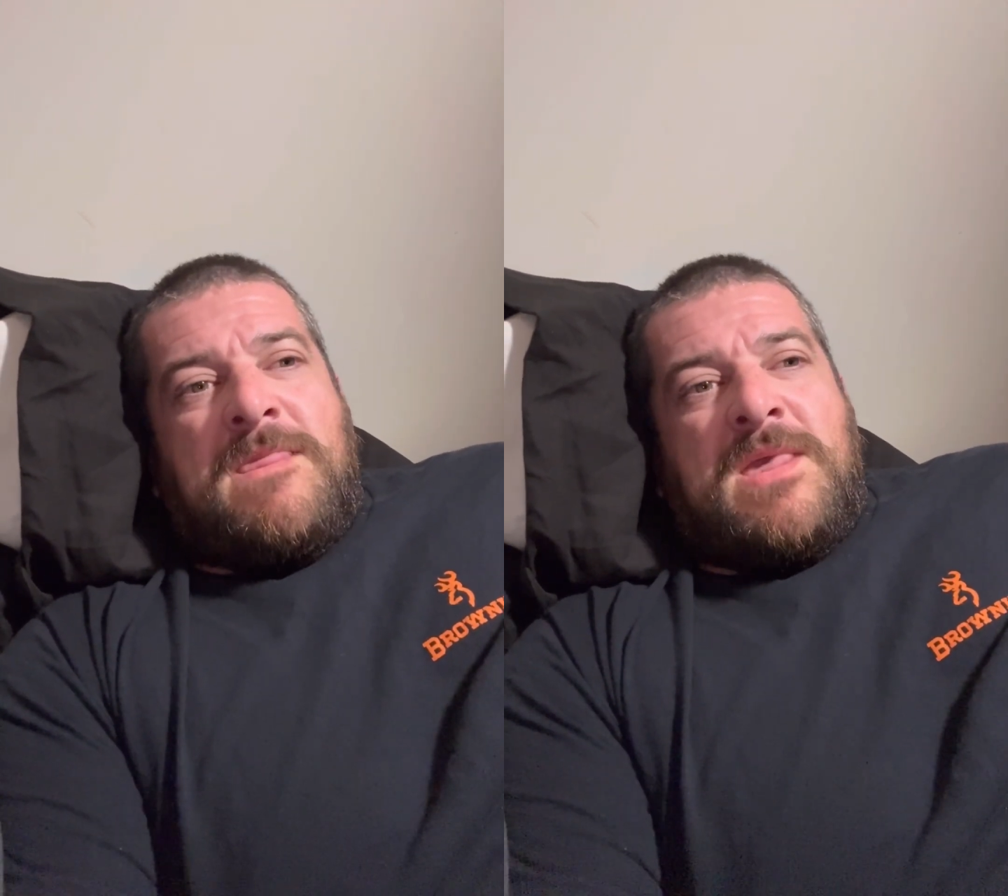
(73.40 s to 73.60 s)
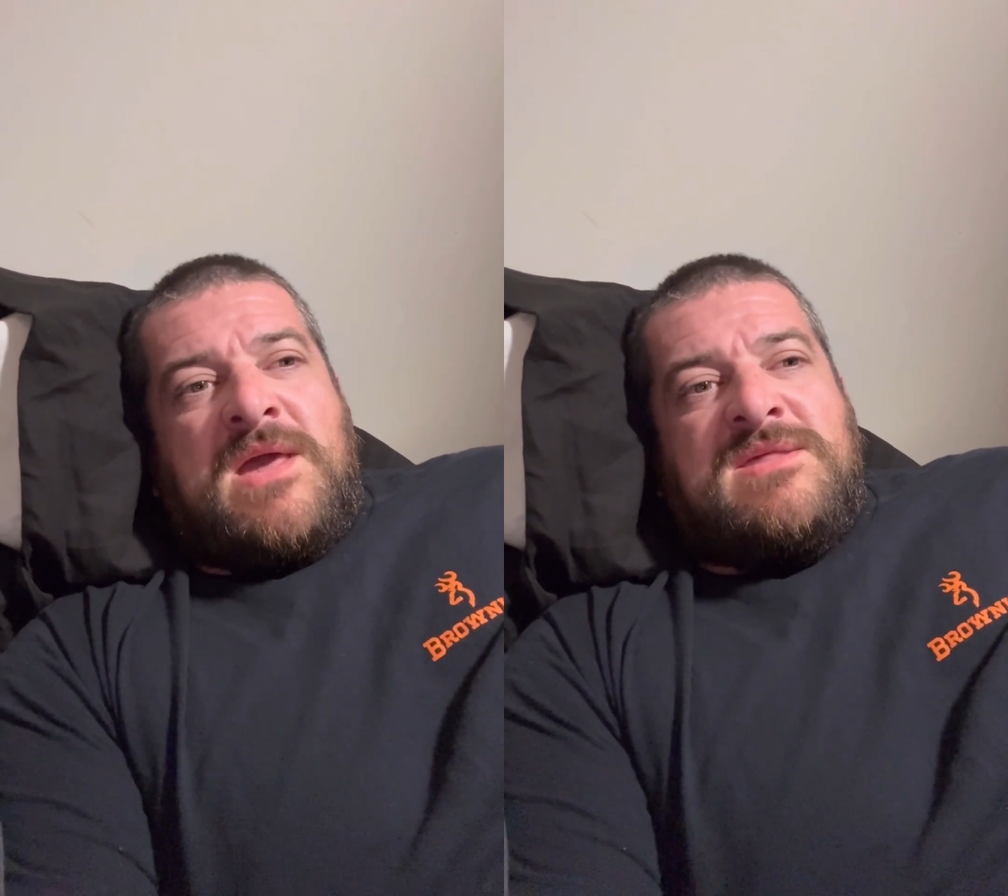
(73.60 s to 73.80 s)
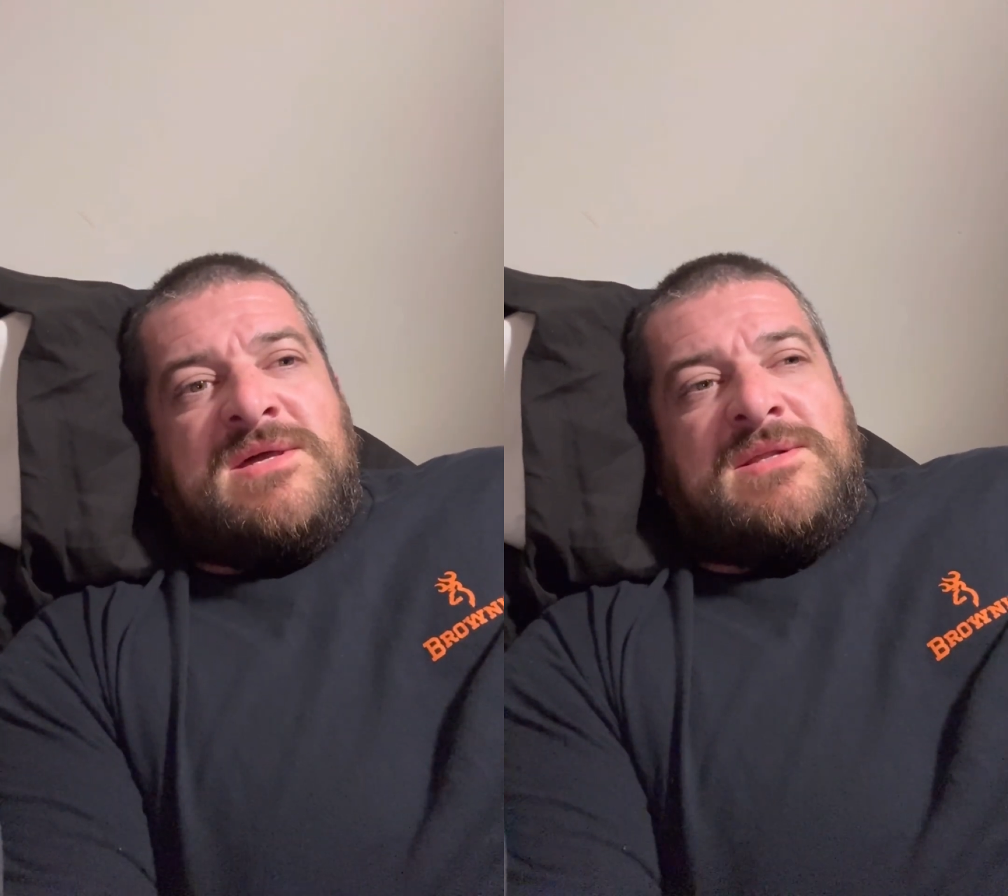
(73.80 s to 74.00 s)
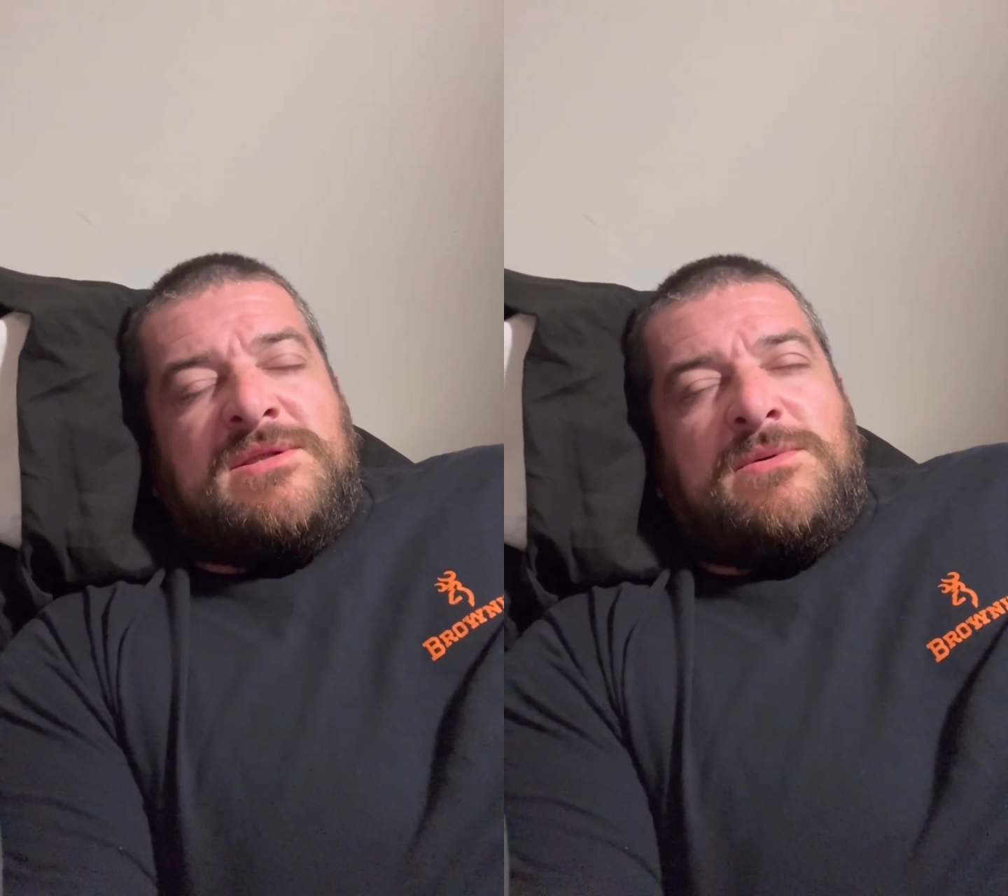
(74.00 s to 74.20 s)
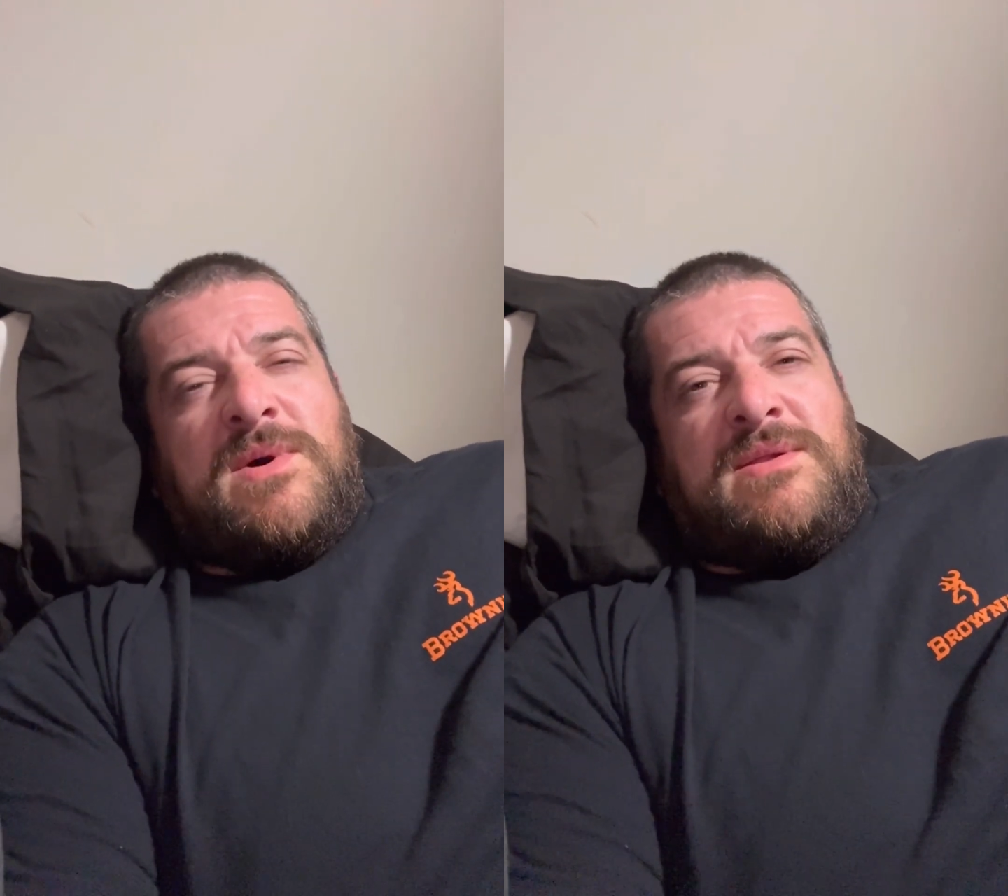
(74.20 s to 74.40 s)
and then a
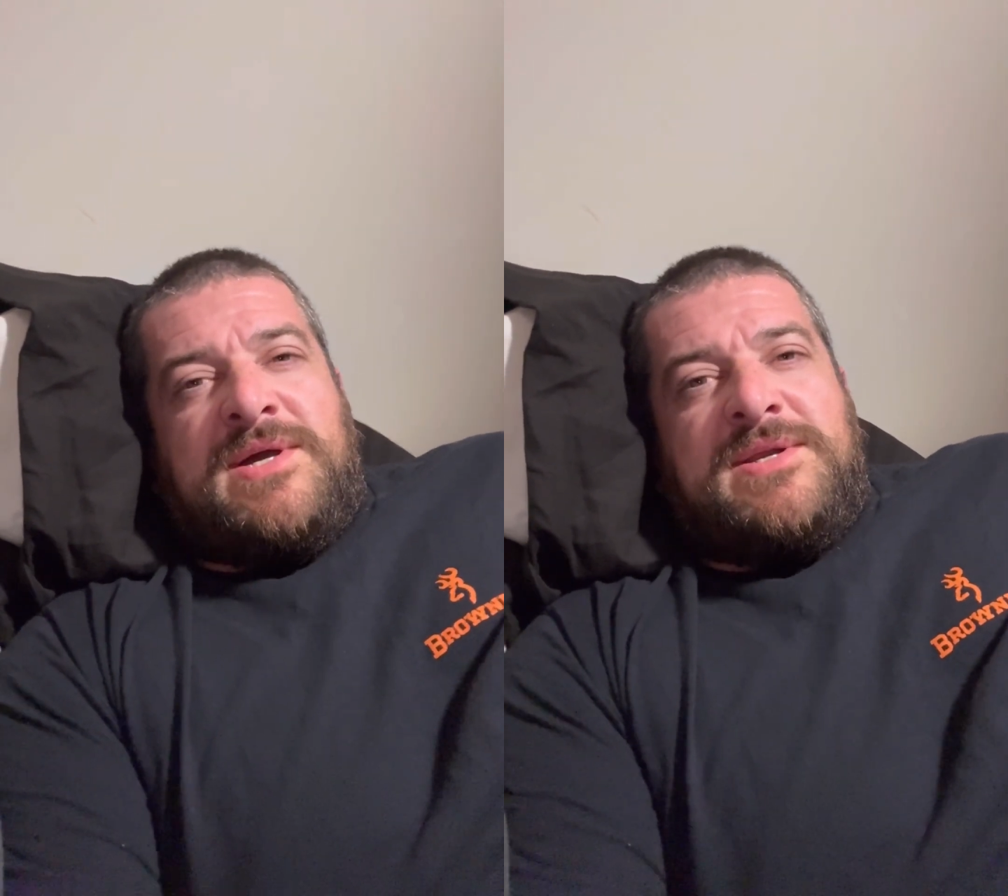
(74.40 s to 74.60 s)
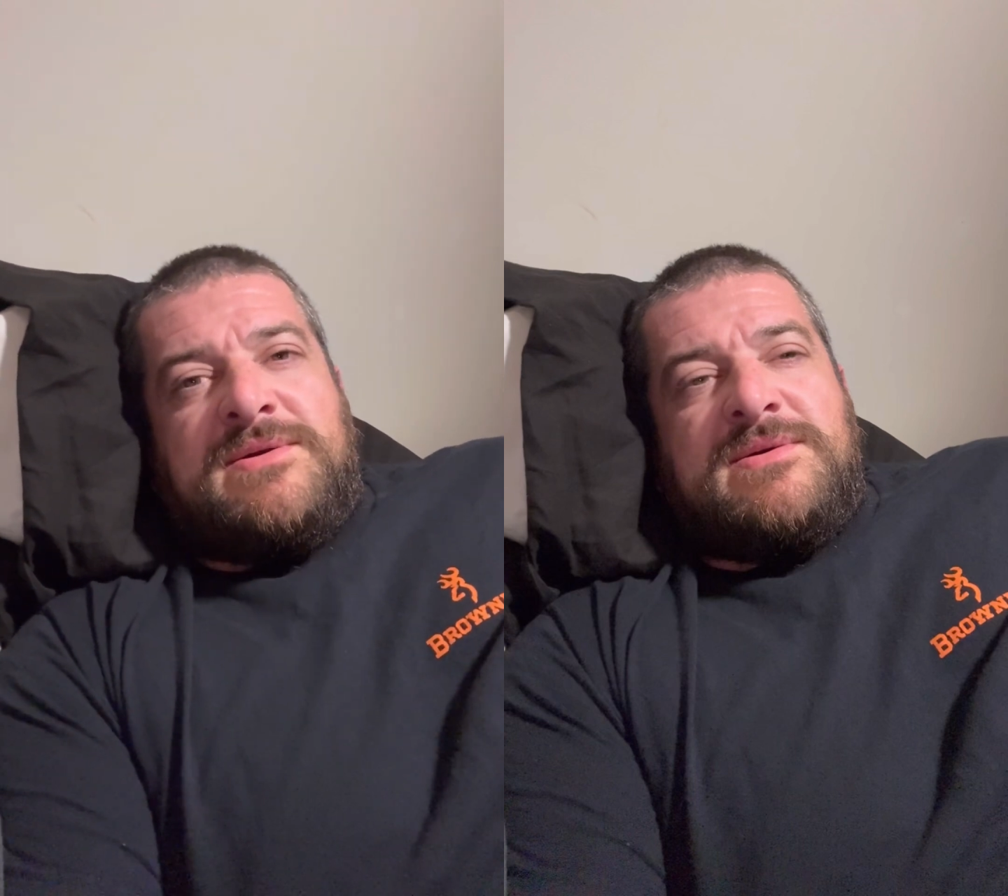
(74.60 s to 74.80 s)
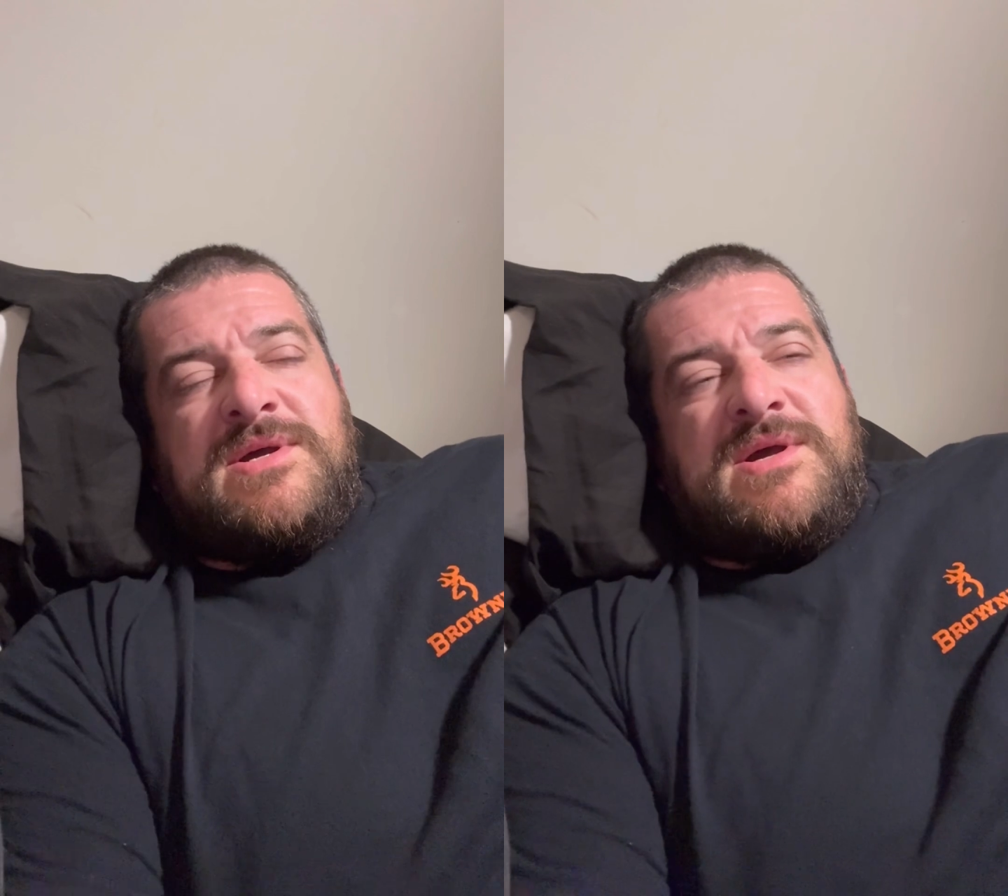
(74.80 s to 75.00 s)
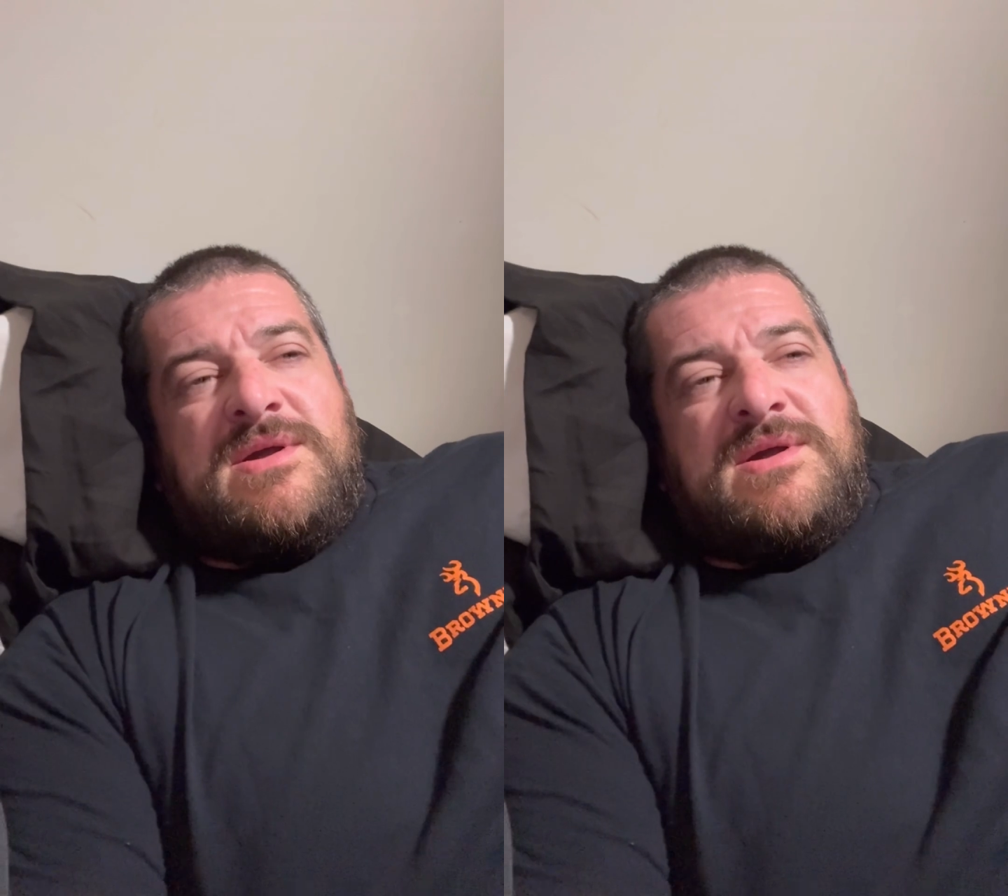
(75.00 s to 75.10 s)
little while later